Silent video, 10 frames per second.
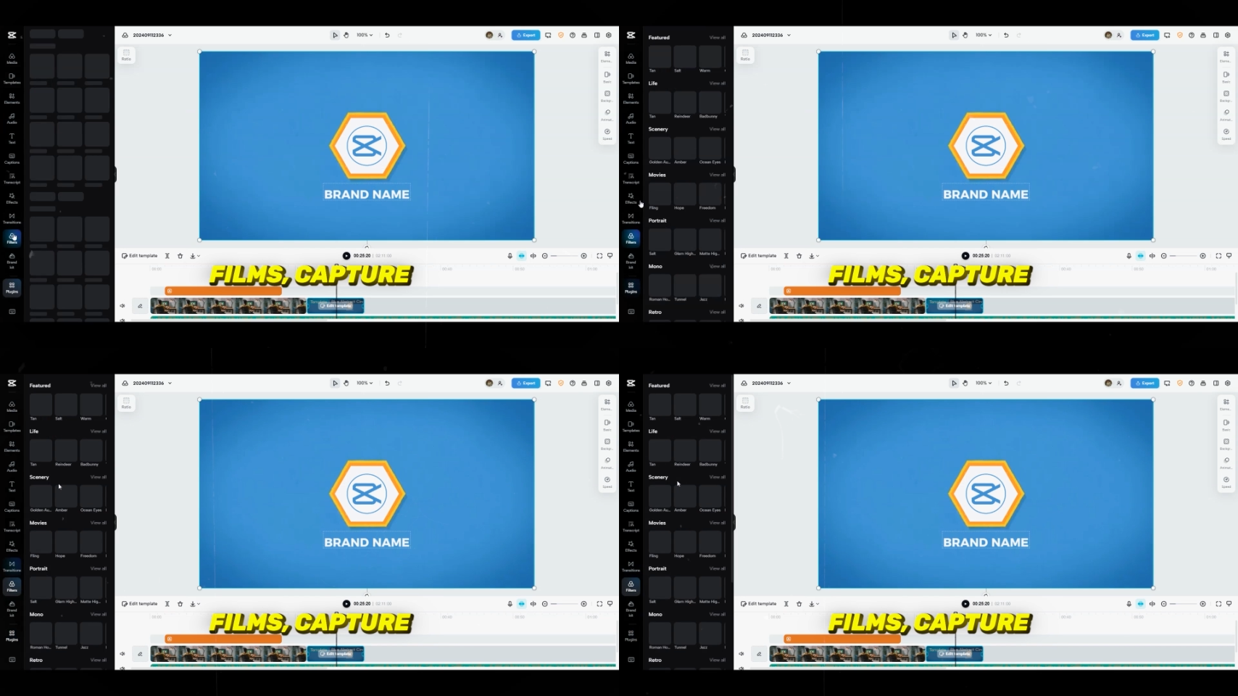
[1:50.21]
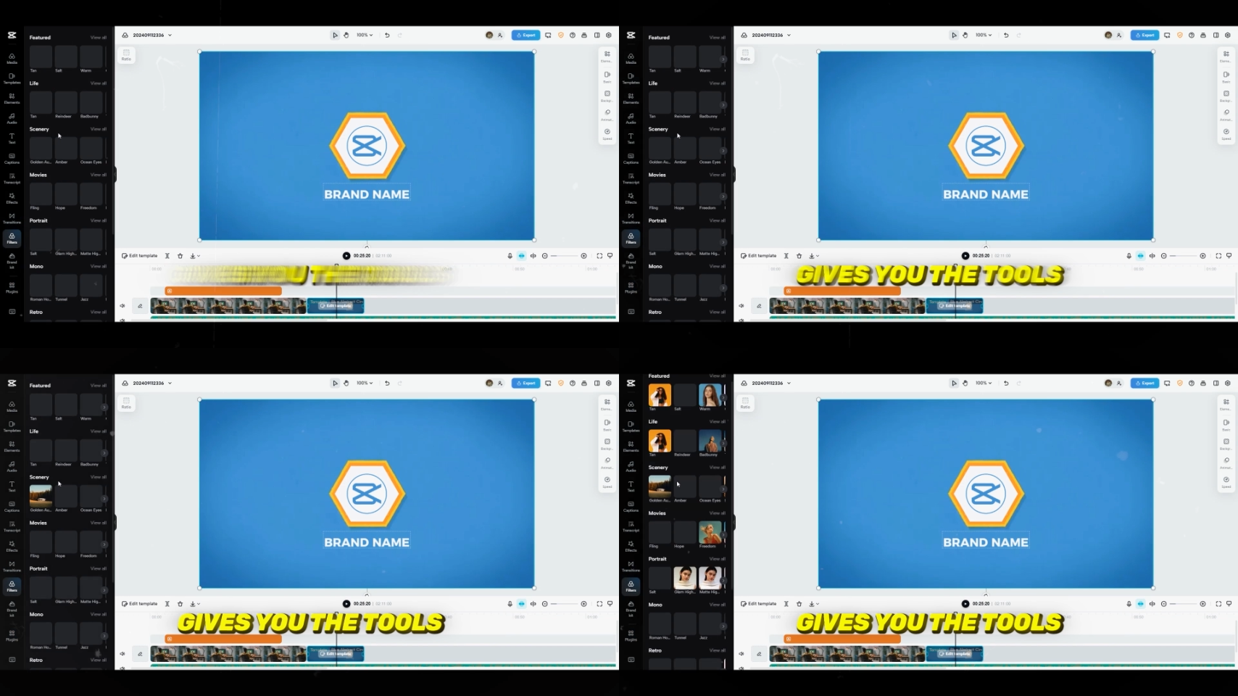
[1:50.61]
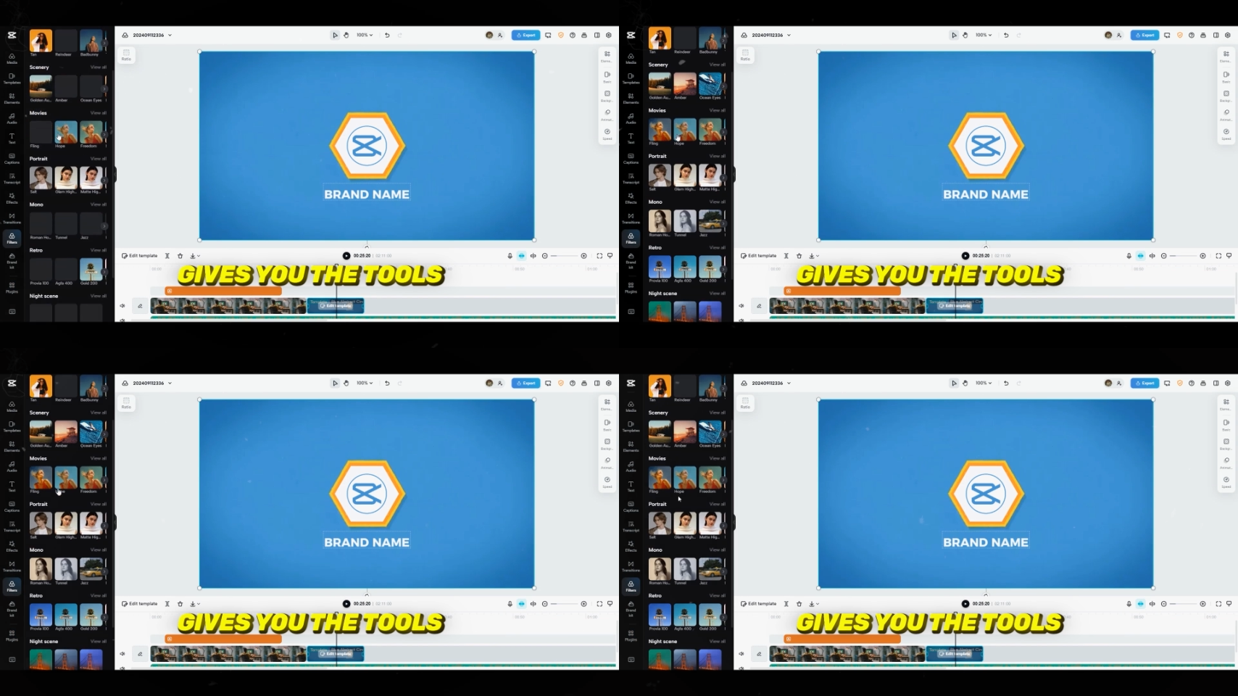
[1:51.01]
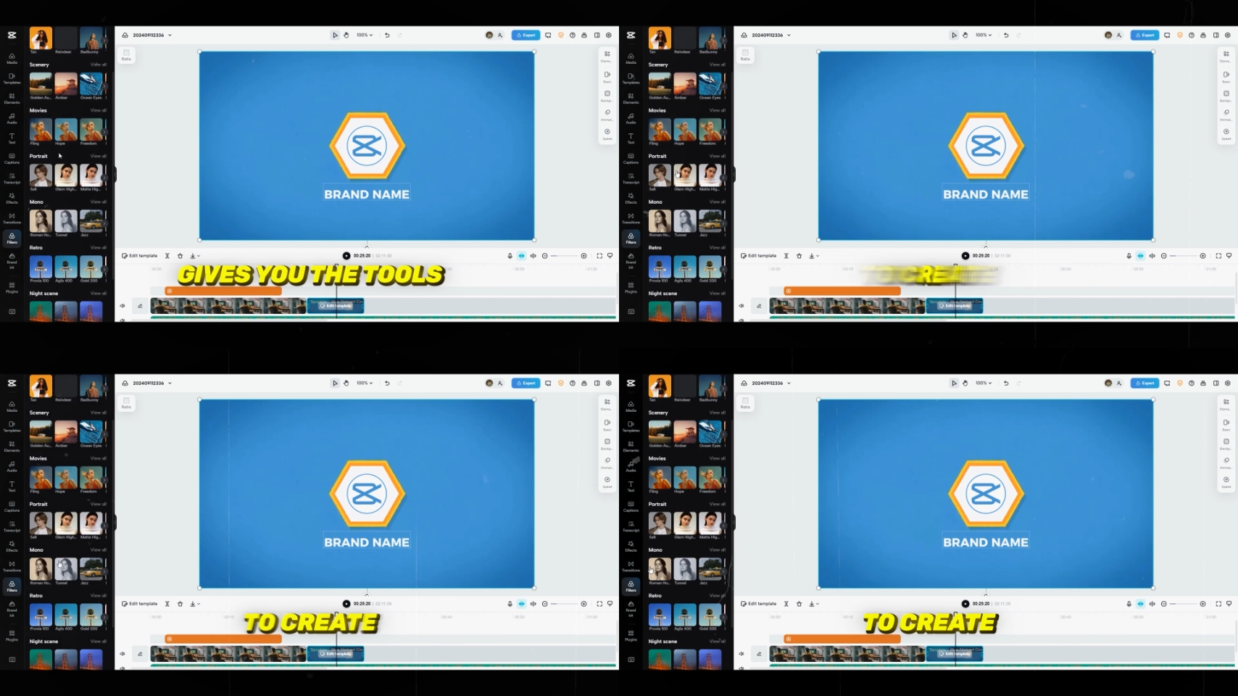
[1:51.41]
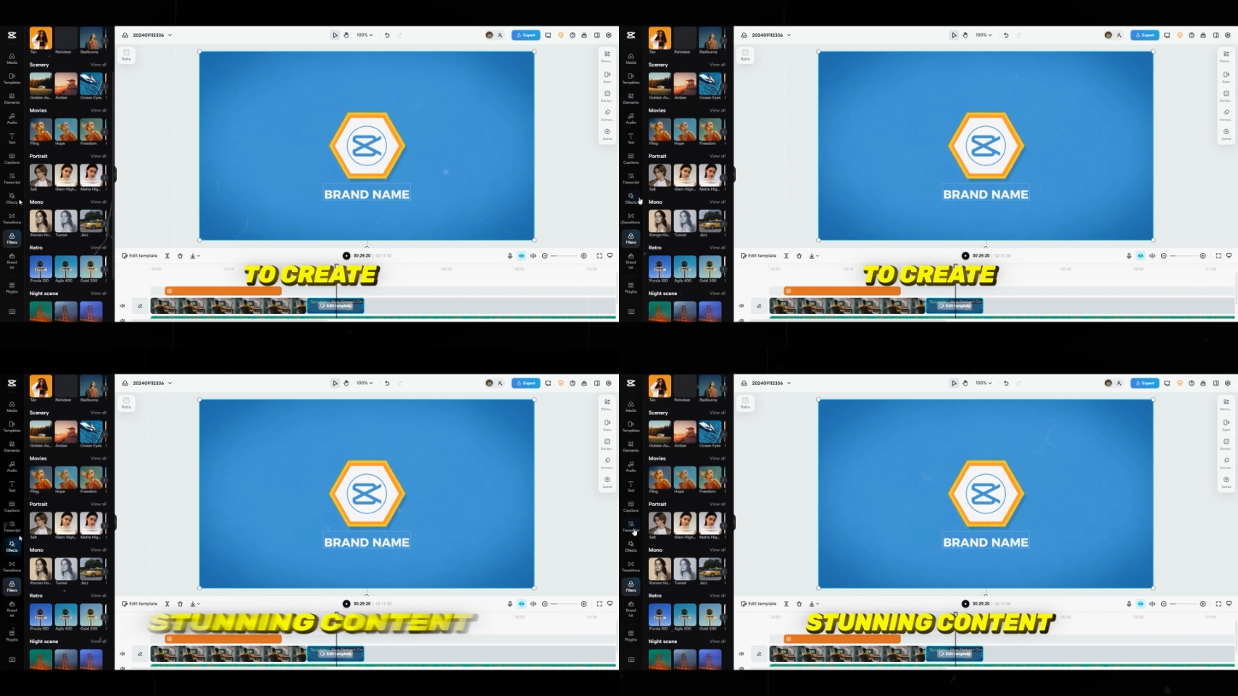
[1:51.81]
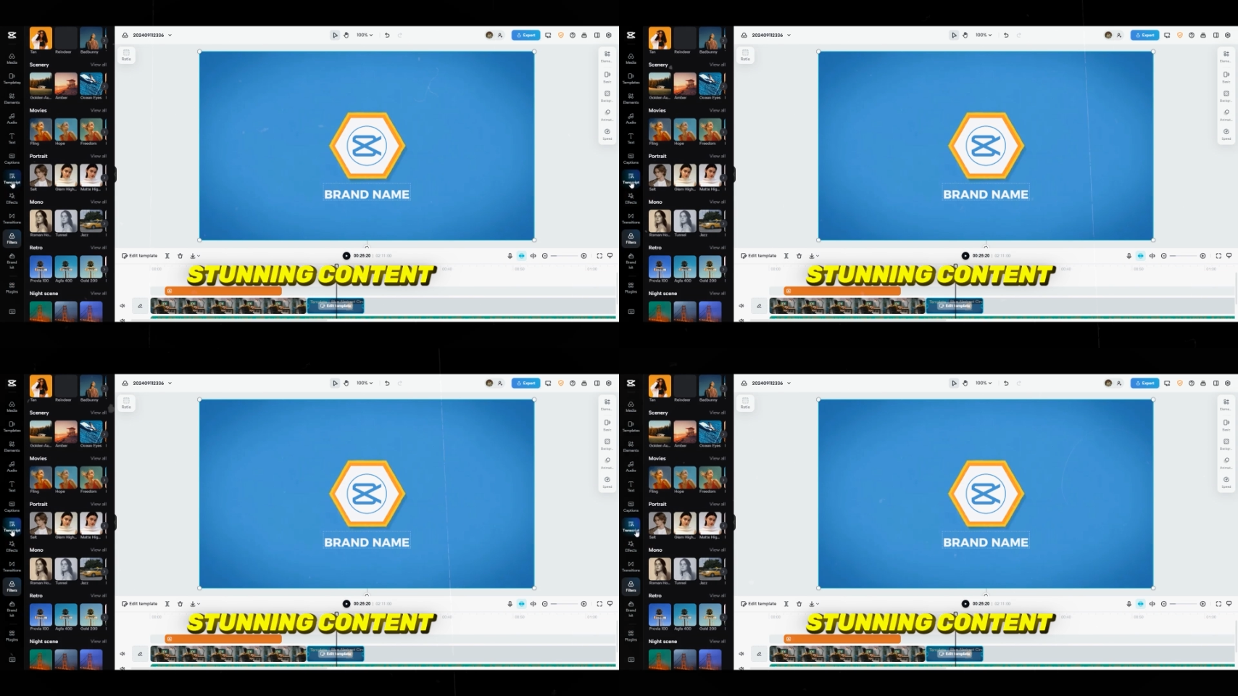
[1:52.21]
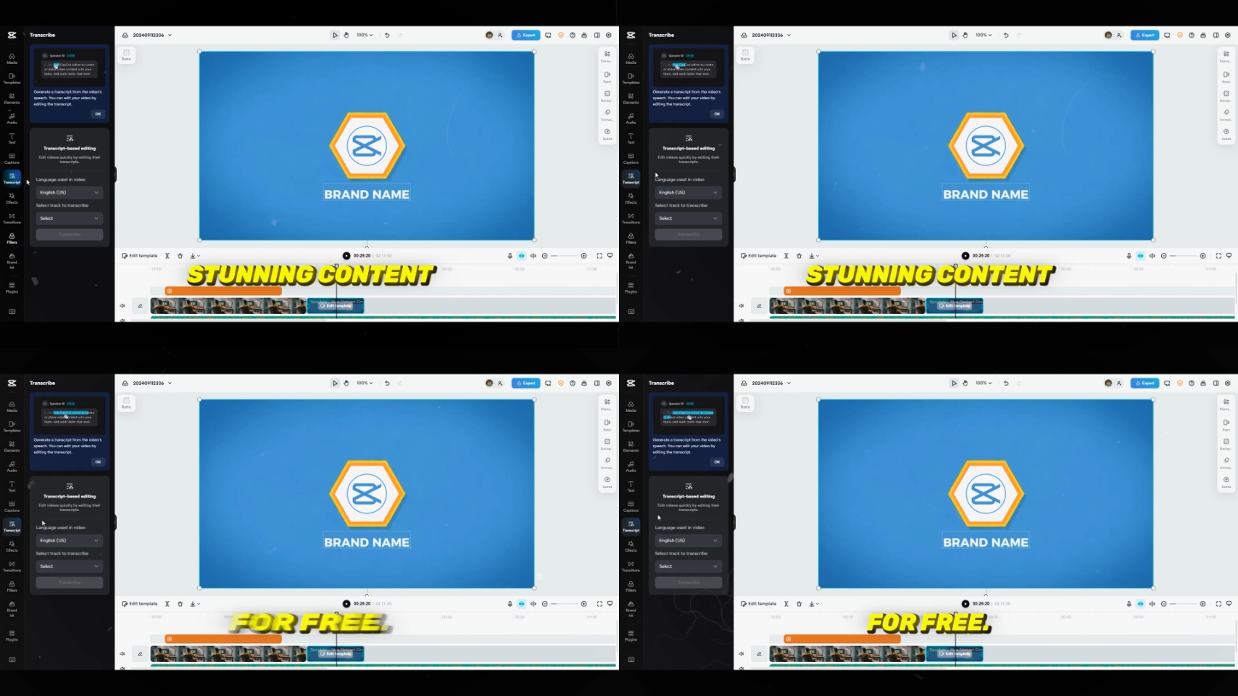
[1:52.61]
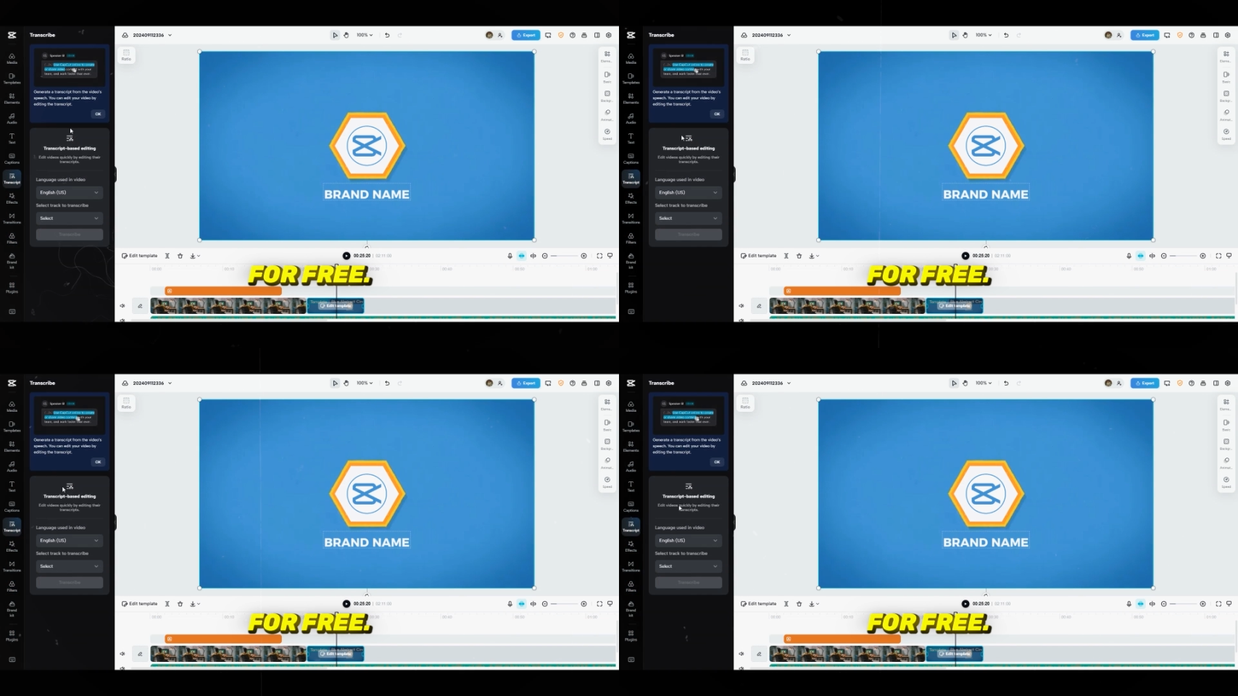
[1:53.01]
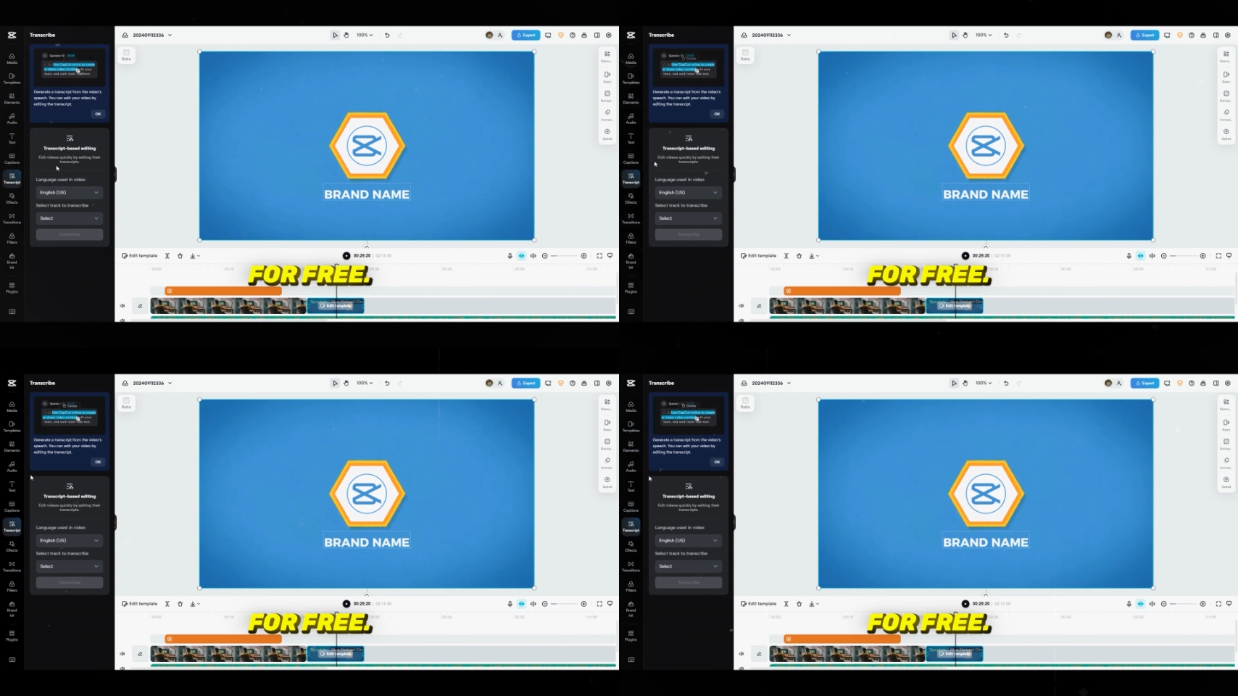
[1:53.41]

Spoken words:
(no speaker visible)